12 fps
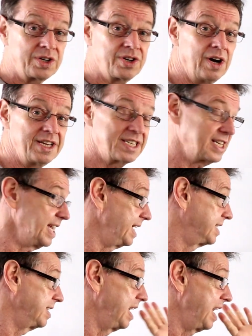dry steer
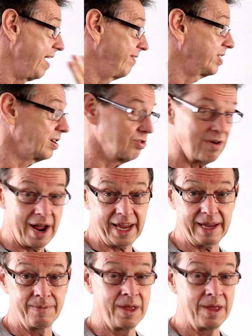to the left. Great.